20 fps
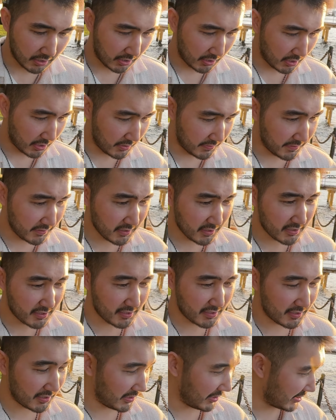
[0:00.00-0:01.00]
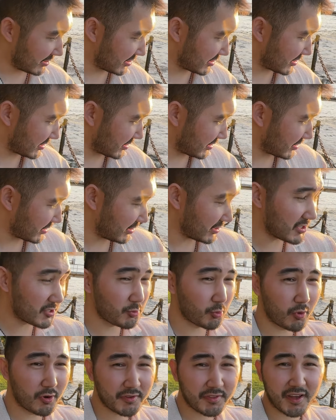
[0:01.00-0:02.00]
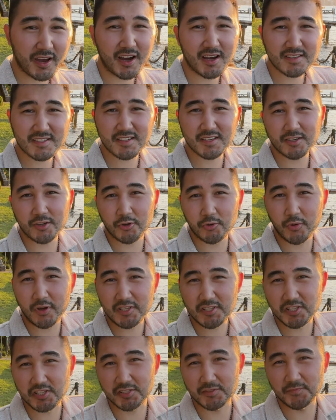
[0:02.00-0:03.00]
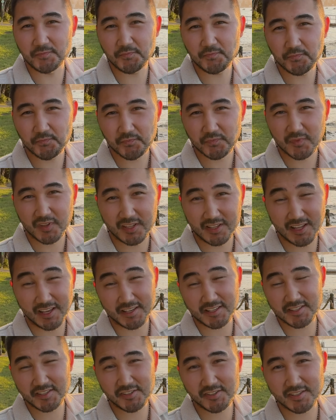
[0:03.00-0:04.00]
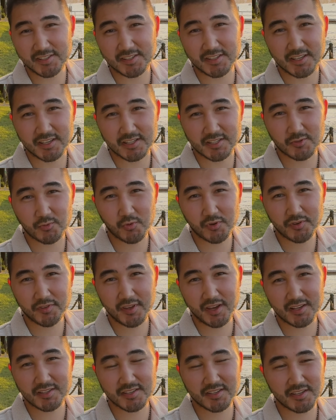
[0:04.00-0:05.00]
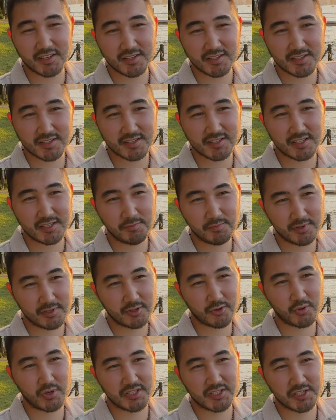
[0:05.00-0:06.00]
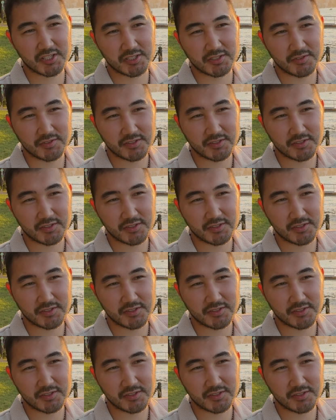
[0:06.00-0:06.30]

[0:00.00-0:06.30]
I think it's worth asking a question, like seriously, it's worth asking a simple question.